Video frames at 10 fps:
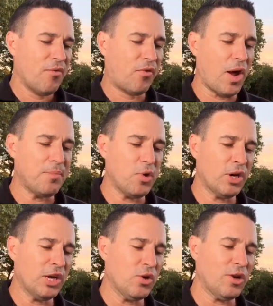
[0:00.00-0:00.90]

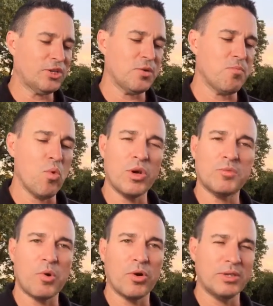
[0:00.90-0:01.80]
Frydenberg acknowledged that
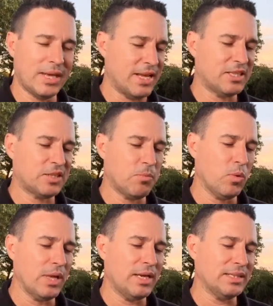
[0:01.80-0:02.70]
mortgage brokers and
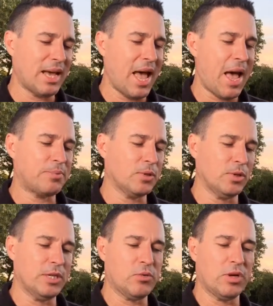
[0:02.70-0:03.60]
small lenders are
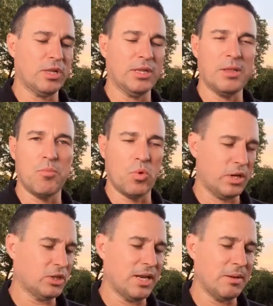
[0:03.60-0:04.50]
absolutely critical in the
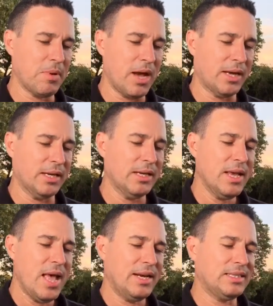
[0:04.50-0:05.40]
mortgage lending market,
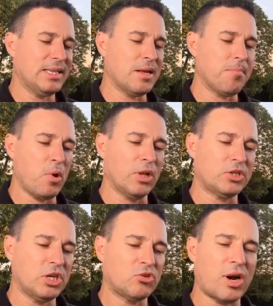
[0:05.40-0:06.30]
and he said that
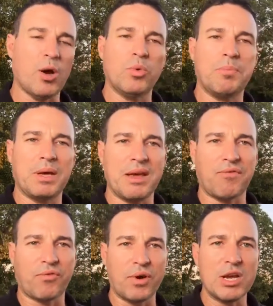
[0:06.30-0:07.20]
abolishing trail would be a
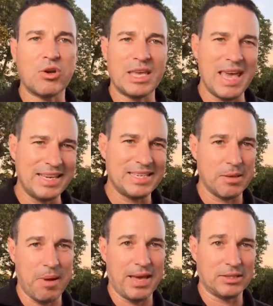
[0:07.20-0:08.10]
free kick to
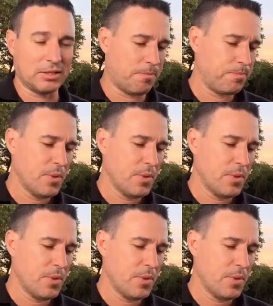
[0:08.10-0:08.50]
the banks.